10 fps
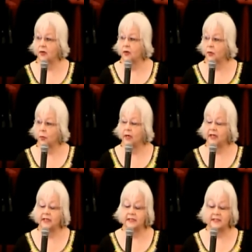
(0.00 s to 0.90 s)
or
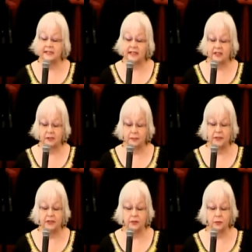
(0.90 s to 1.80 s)
where his next
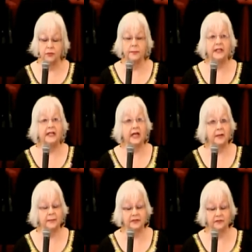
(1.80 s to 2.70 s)
meal would be
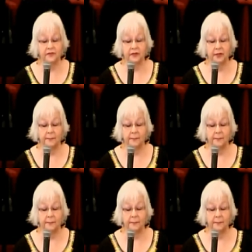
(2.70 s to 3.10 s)
coming from.